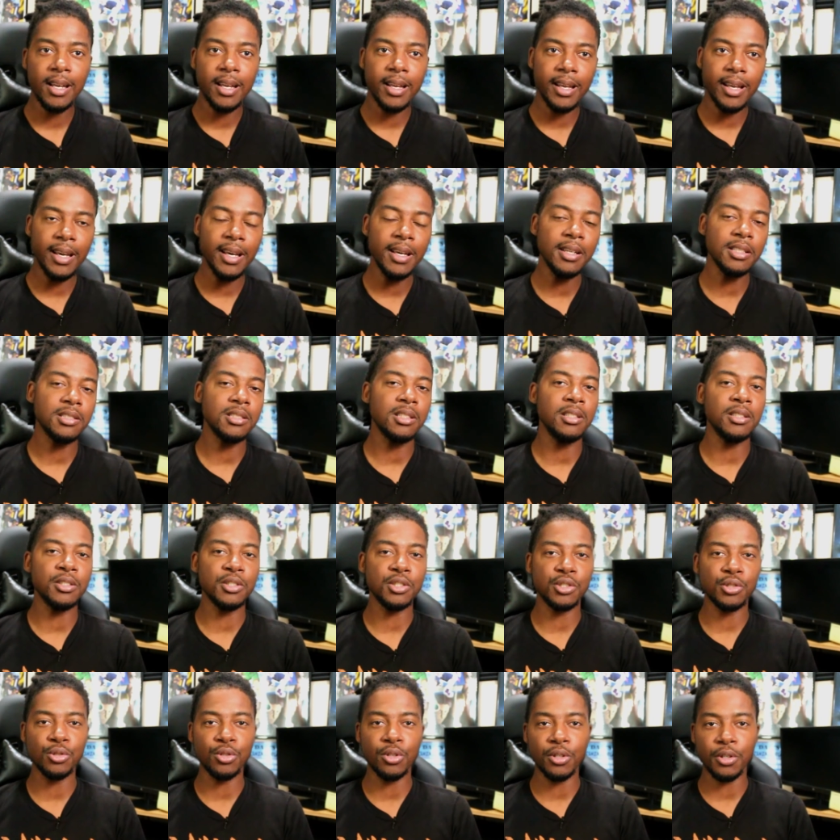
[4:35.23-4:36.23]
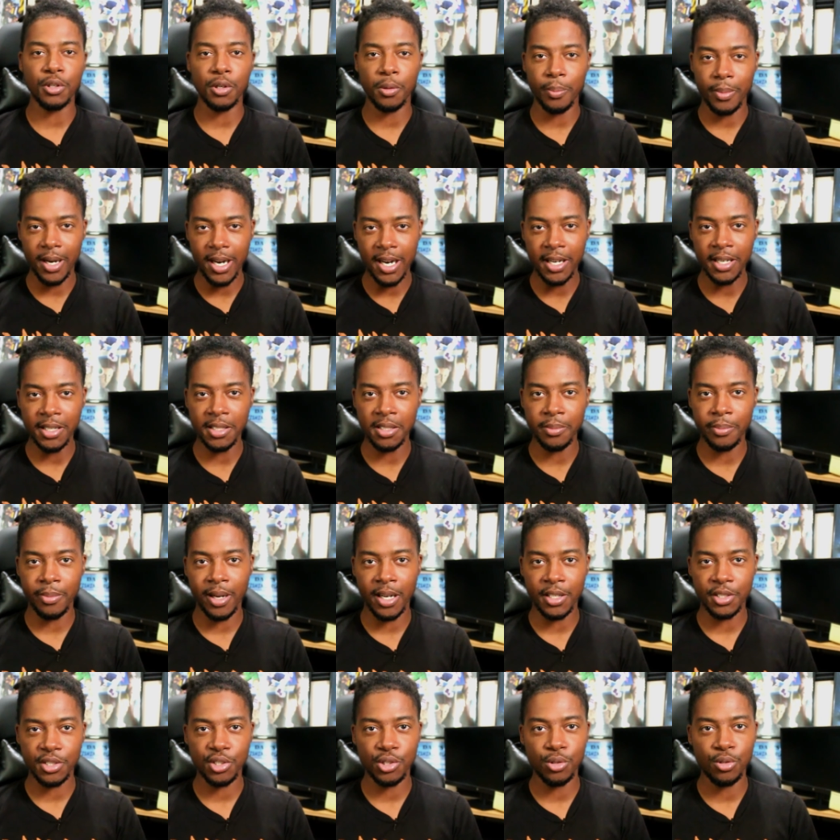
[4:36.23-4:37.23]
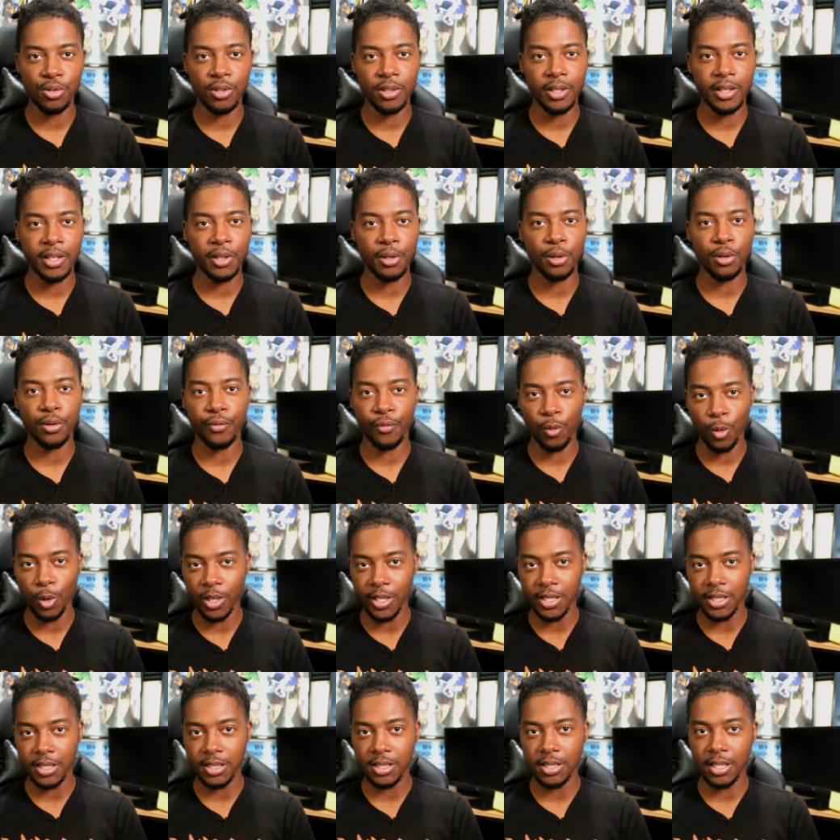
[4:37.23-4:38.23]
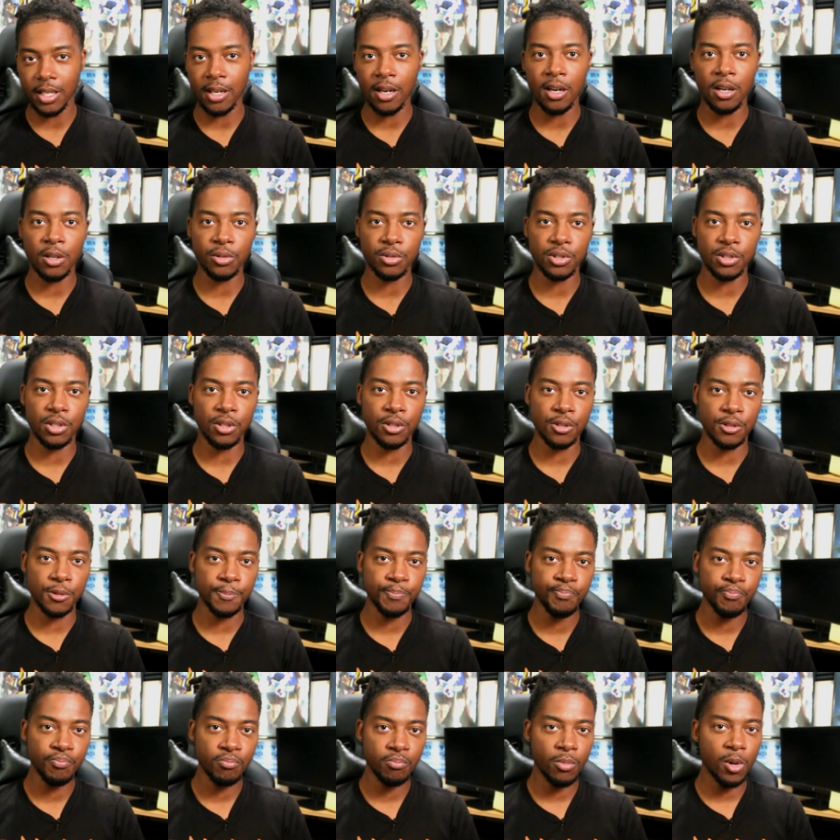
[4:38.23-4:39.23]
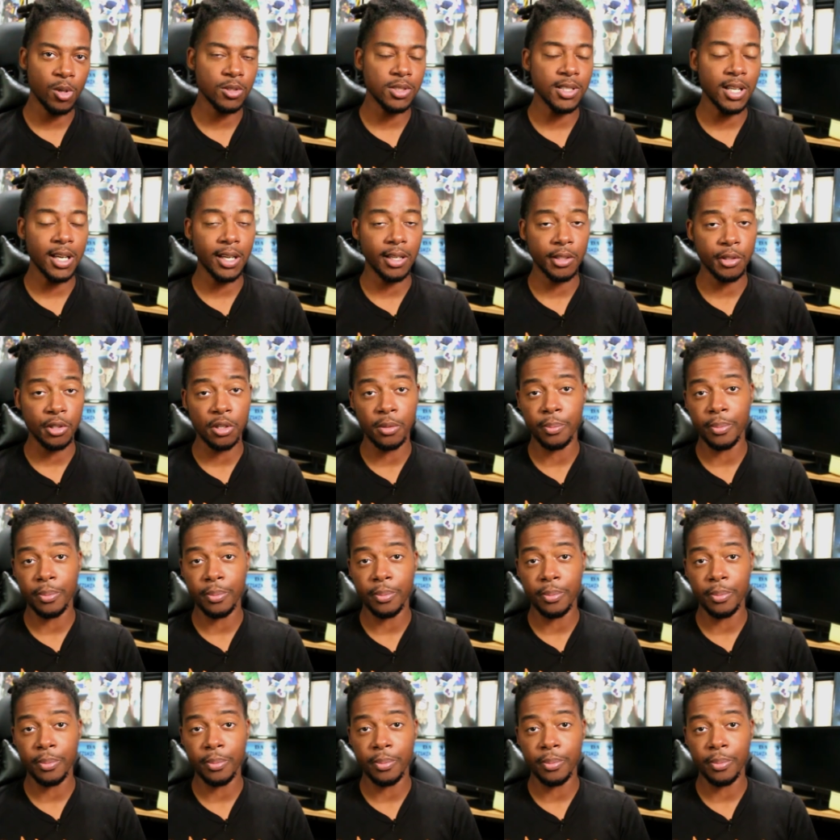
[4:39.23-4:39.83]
And it's gonna show in your body by showing in your voice and also most likely your